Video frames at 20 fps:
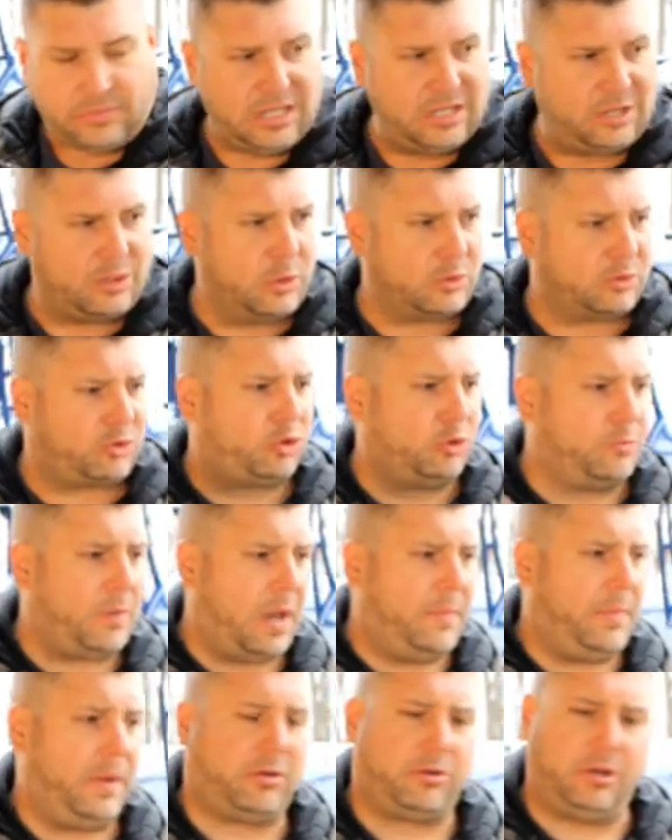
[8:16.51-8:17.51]
It goes through
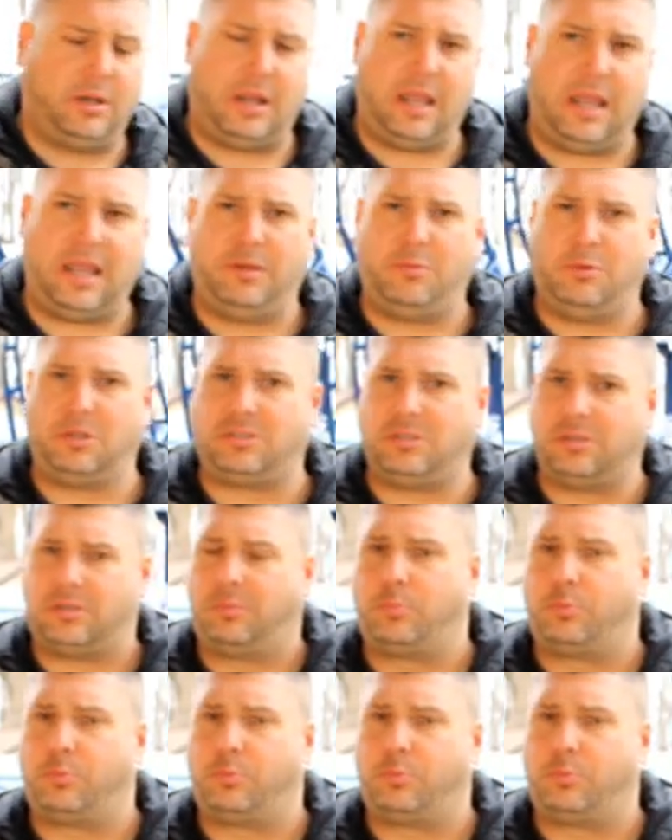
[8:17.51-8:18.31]
my Big Green Egg, which is a